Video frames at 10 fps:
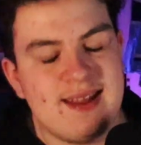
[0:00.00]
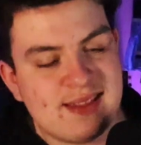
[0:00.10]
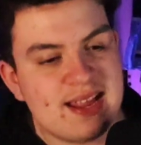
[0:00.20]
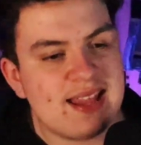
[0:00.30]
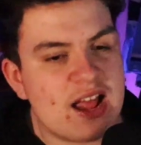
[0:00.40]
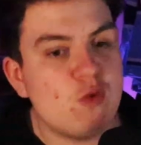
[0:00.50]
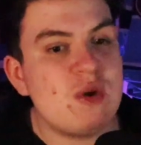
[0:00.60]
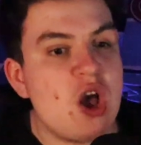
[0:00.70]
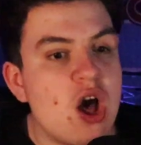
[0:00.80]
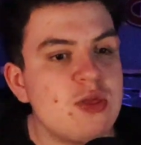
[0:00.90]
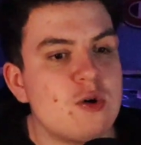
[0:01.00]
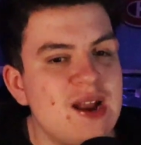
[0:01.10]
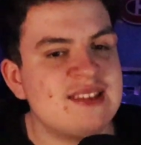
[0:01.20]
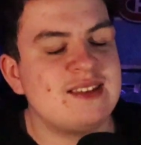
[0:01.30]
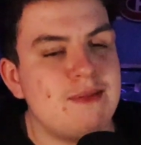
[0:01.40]
I think that we
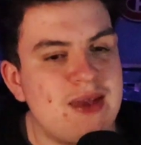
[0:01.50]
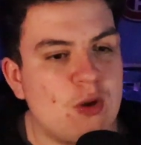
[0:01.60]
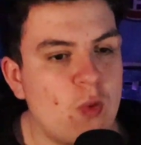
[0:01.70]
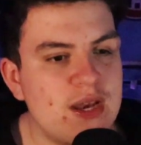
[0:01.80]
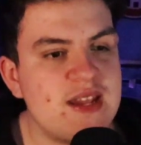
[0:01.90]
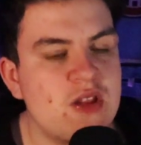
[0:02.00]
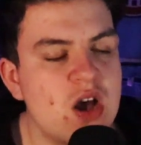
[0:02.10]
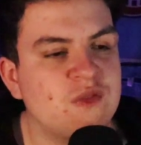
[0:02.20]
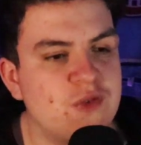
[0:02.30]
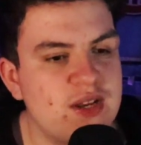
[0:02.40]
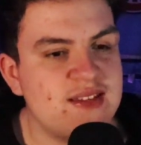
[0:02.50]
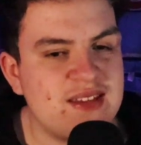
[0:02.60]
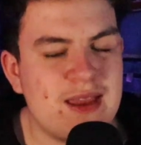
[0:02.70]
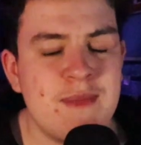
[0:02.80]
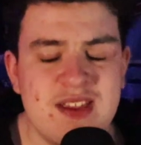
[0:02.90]
underestimate what he does for
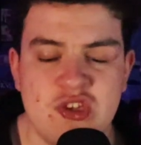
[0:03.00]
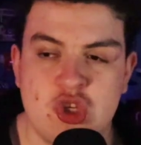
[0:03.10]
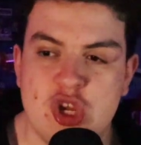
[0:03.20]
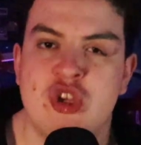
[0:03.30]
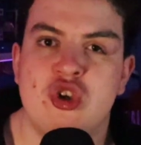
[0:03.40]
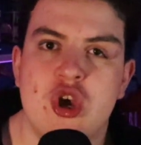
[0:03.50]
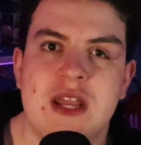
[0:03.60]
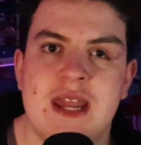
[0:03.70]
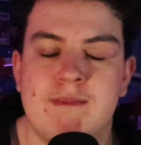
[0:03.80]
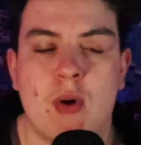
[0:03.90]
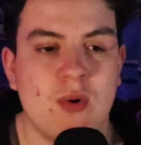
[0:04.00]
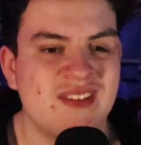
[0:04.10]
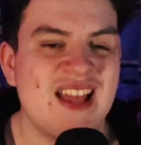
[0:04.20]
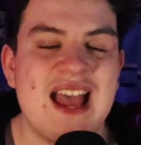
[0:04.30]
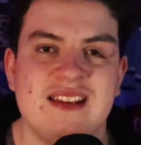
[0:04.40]
this team. He's just good in
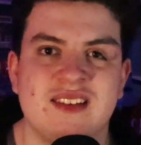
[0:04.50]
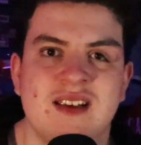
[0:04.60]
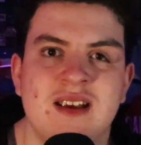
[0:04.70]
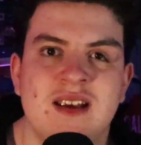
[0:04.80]
both sides.